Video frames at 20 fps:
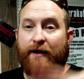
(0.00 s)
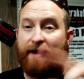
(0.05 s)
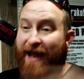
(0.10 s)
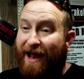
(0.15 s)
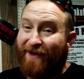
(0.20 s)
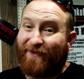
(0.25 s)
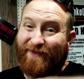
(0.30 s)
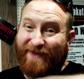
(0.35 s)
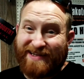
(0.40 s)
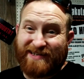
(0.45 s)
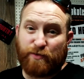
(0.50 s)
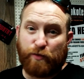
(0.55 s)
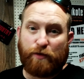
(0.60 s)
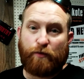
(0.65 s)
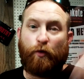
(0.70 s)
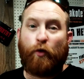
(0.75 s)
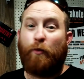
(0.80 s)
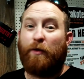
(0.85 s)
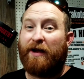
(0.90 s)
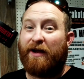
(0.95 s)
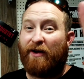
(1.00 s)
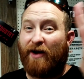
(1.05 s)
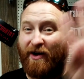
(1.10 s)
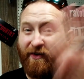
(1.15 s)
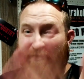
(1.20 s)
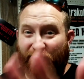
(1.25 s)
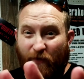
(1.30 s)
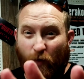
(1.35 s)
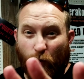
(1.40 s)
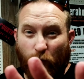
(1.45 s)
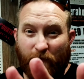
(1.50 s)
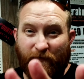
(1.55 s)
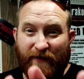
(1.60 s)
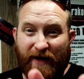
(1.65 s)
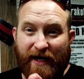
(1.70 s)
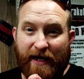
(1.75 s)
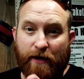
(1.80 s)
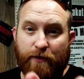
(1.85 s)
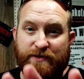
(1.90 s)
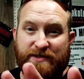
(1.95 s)
counting this one will be a 4
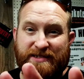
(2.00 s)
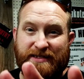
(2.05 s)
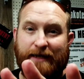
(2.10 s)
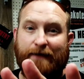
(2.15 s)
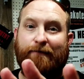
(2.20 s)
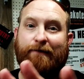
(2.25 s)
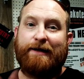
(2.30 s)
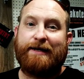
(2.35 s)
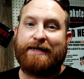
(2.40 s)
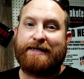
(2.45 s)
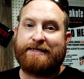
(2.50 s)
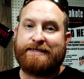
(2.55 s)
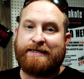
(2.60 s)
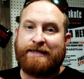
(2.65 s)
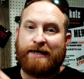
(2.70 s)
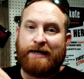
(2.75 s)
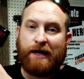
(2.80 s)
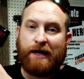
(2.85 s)
video series